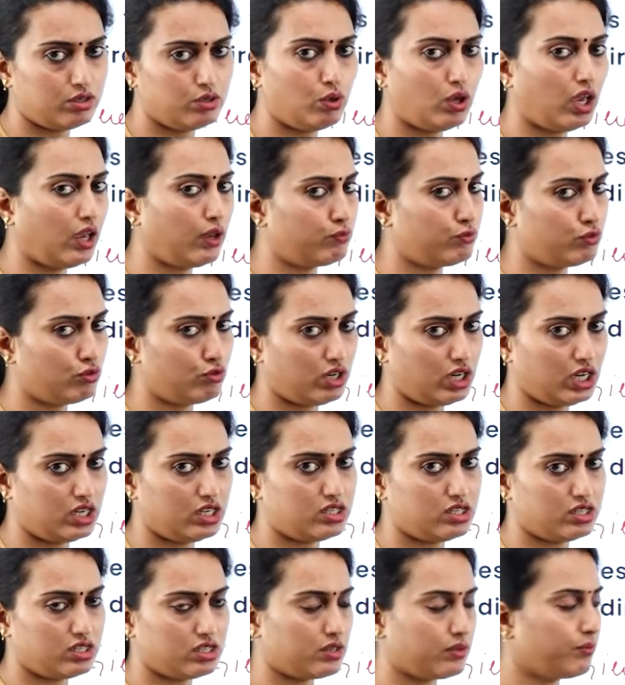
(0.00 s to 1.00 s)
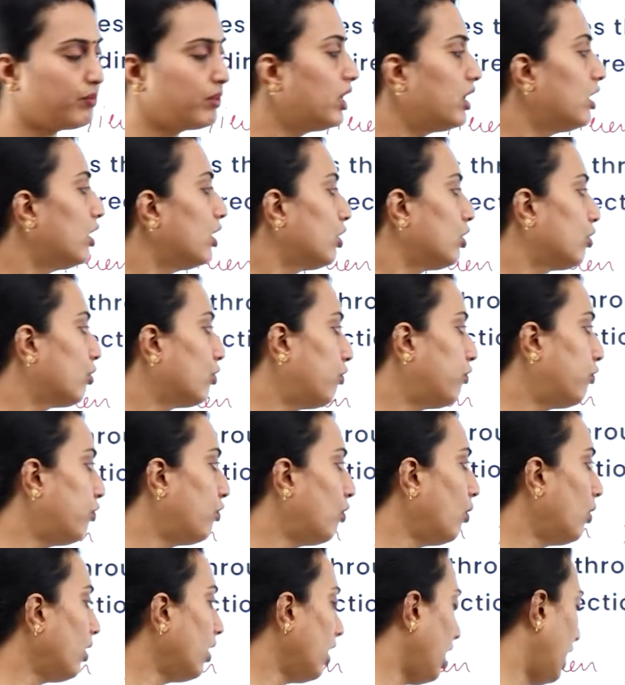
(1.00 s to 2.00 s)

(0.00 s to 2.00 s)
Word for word: you have to write it. Now four